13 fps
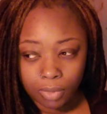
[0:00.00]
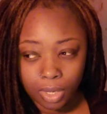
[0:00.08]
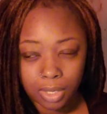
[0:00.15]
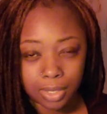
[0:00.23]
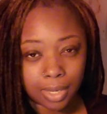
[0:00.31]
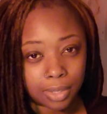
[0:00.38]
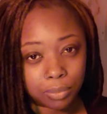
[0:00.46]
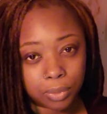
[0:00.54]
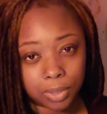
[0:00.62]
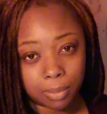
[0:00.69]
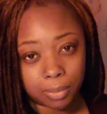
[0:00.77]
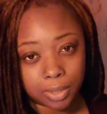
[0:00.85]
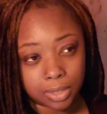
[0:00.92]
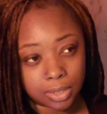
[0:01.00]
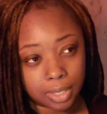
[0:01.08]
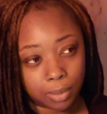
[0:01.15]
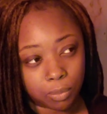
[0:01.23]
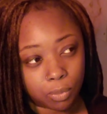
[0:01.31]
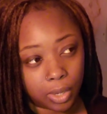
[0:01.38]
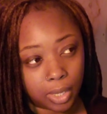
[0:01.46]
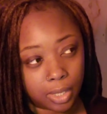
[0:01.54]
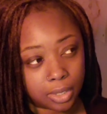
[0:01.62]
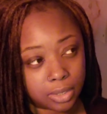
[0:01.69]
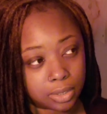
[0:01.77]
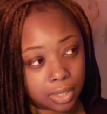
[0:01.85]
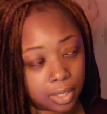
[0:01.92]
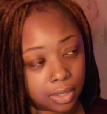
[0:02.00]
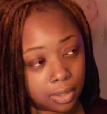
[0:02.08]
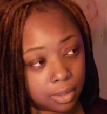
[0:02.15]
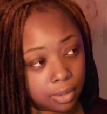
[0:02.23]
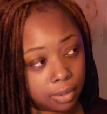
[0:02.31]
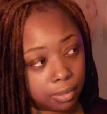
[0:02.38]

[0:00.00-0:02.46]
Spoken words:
connect with them in the same way. It's like,